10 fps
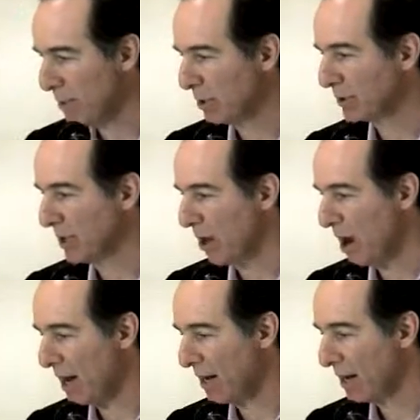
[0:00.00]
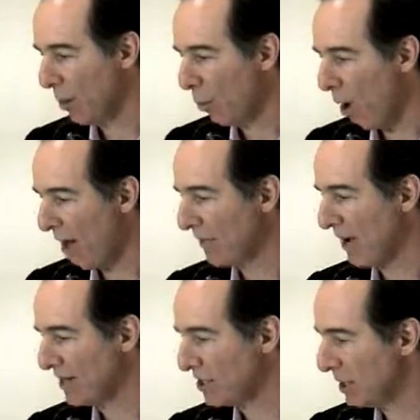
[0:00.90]
built on
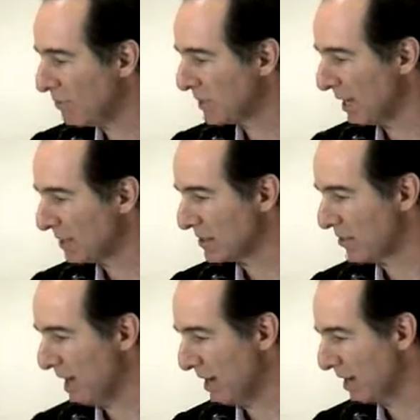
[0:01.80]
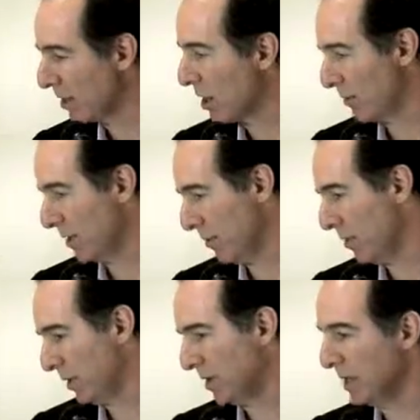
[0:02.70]
Wi-Fi chipsets, so that in a couple,
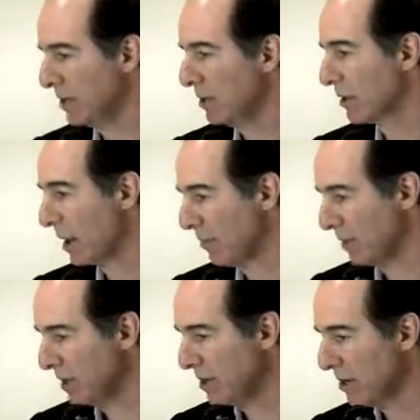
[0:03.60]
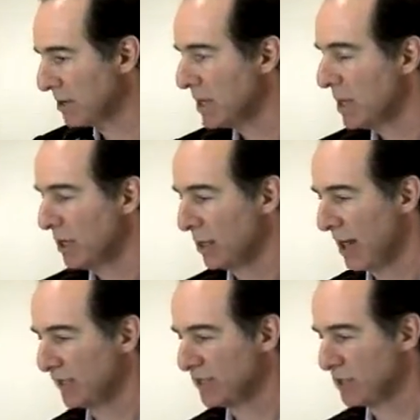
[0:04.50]
really in a couple of years, you'll have a